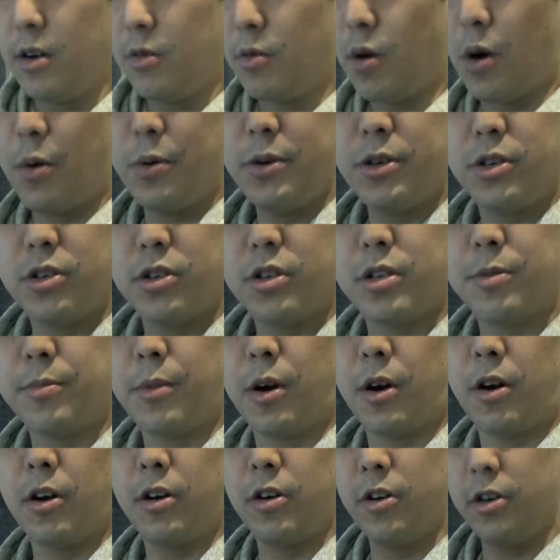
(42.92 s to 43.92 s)
what we do
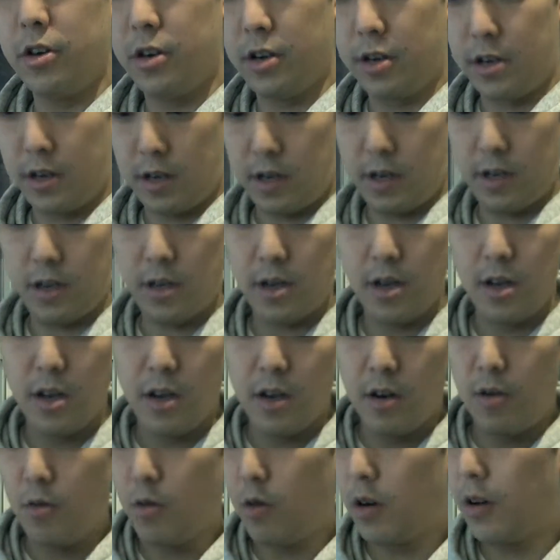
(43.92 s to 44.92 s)
tomorrow.
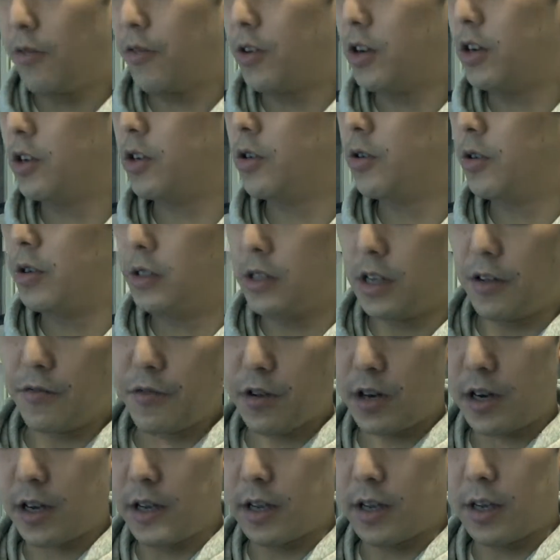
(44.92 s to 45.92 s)
What I'm going to do is I've
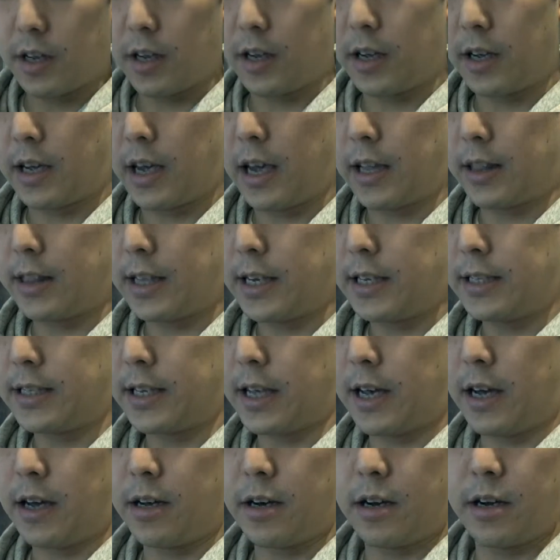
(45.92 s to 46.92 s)
got to get these
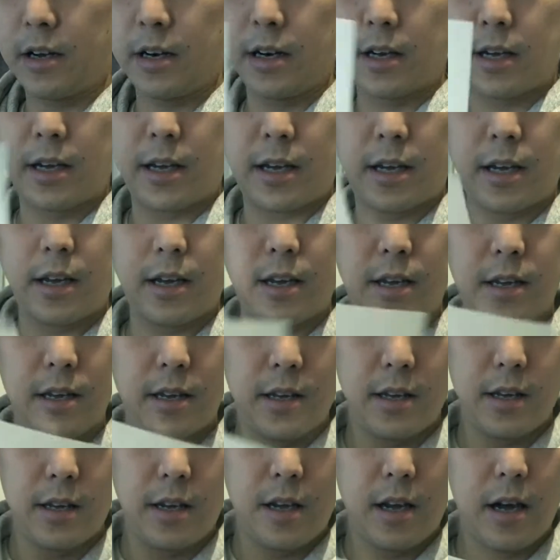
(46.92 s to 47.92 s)
out. I'm going
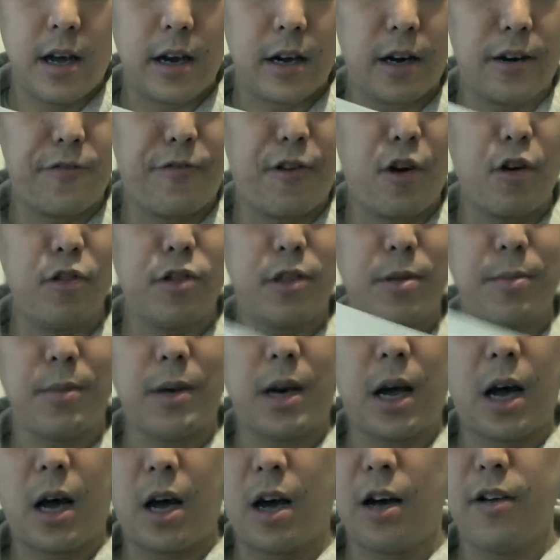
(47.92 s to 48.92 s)
to fold them
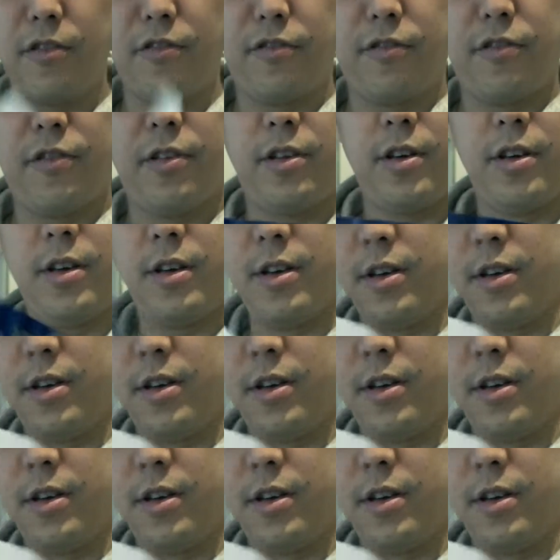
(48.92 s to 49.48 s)
in half